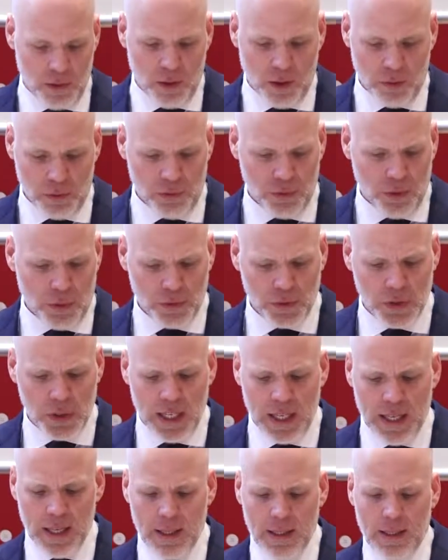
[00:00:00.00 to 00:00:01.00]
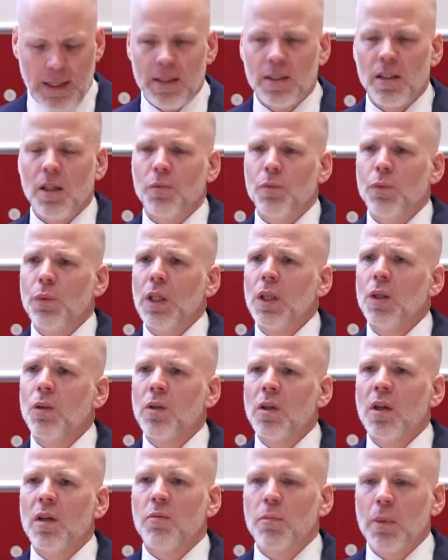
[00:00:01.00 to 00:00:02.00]
of today is that we
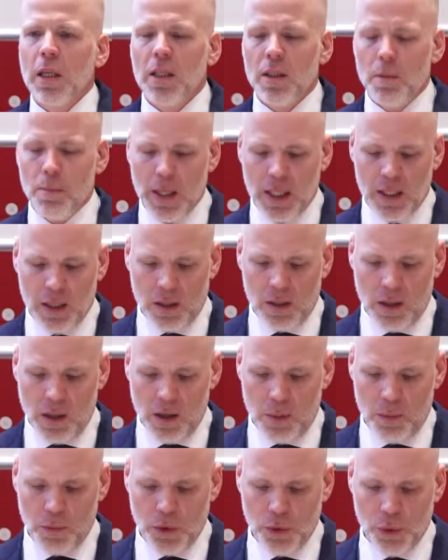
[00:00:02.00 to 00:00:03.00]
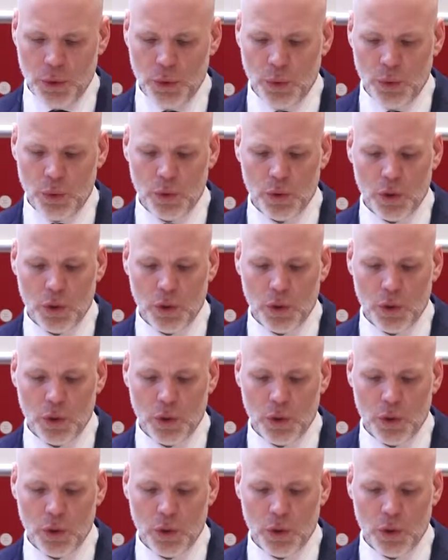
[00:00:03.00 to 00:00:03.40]
couldn't have picked a better time to